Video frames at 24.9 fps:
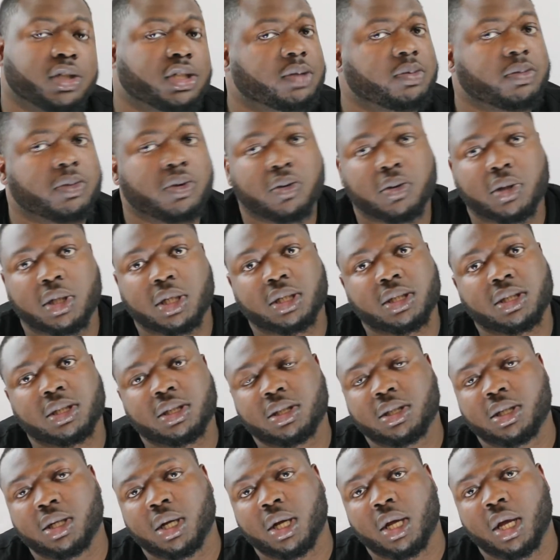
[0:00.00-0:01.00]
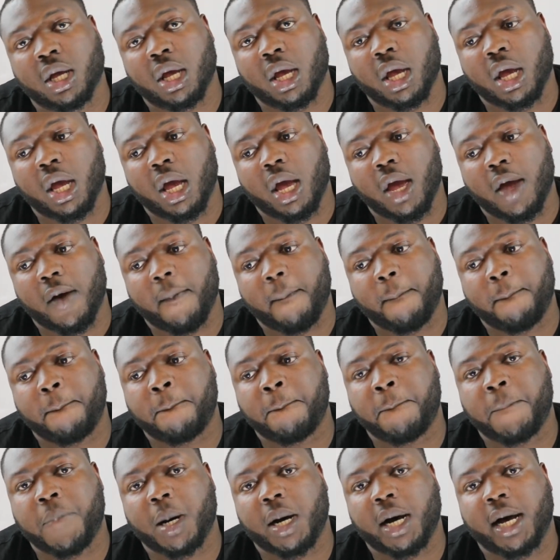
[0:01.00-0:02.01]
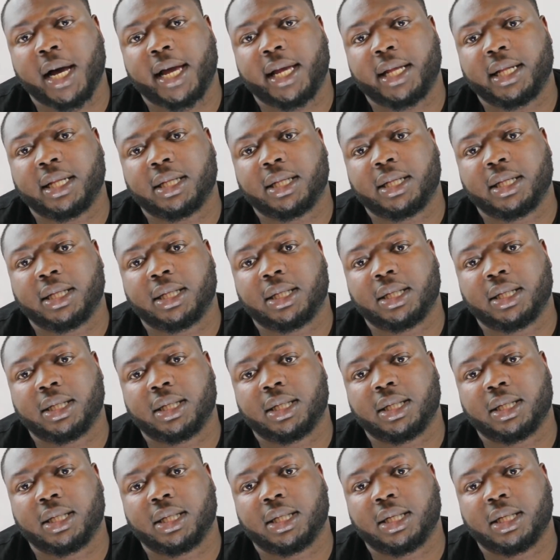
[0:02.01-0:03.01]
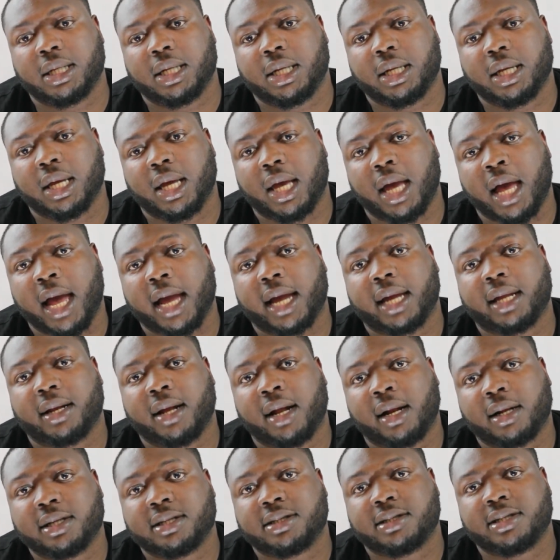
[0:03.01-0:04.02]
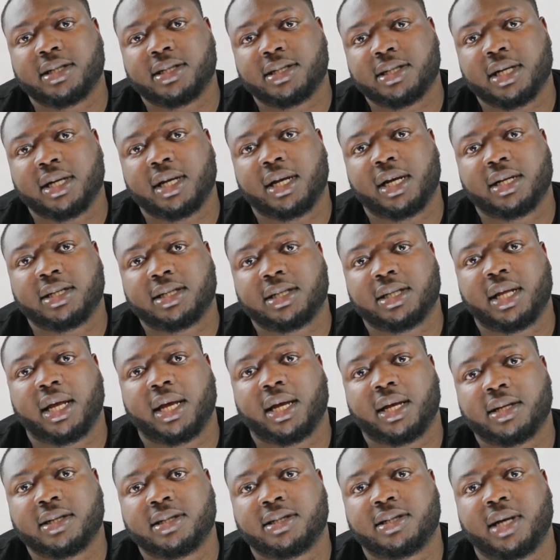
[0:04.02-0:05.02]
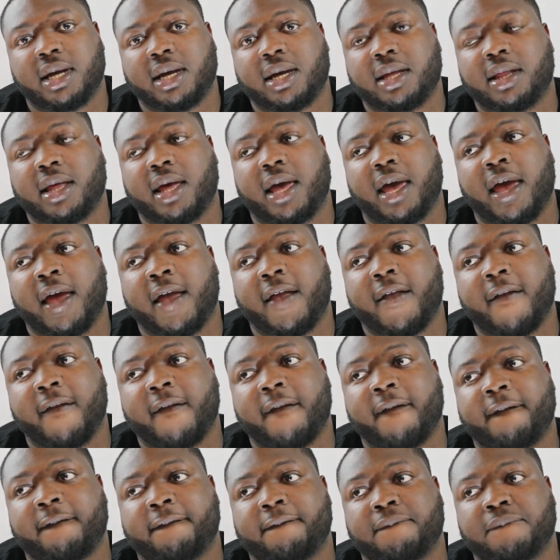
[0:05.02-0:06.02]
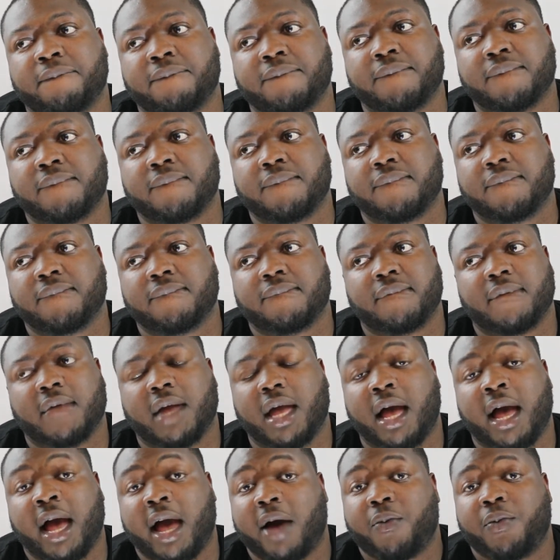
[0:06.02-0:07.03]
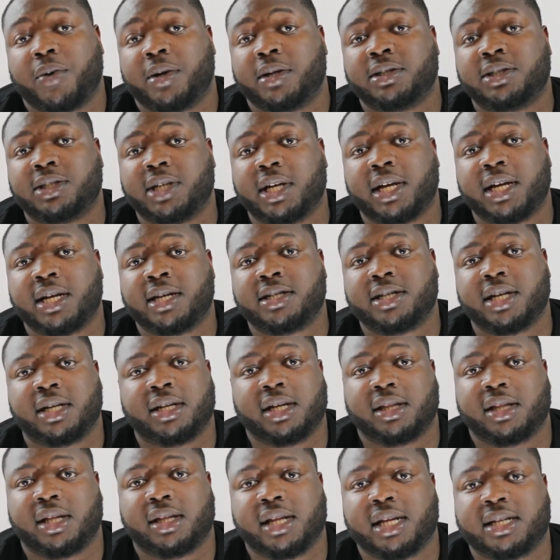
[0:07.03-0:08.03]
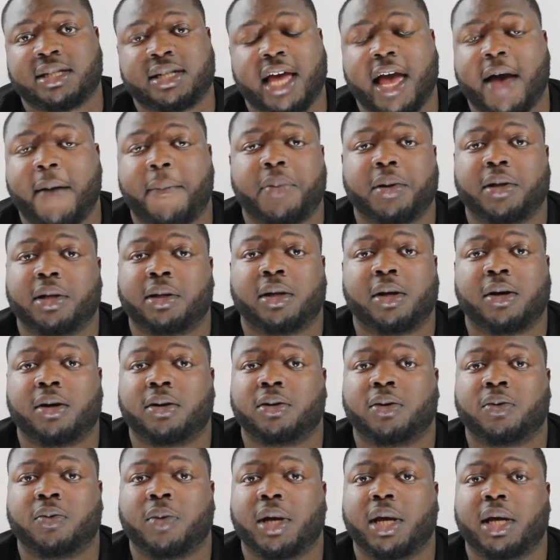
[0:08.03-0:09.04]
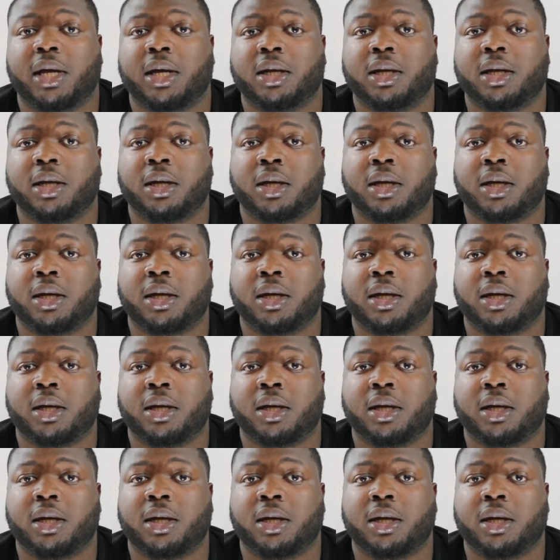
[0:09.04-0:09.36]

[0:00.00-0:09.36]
the smoothest, but I can honestly sit here today and say that I wouldn't change anything that's happened along the way.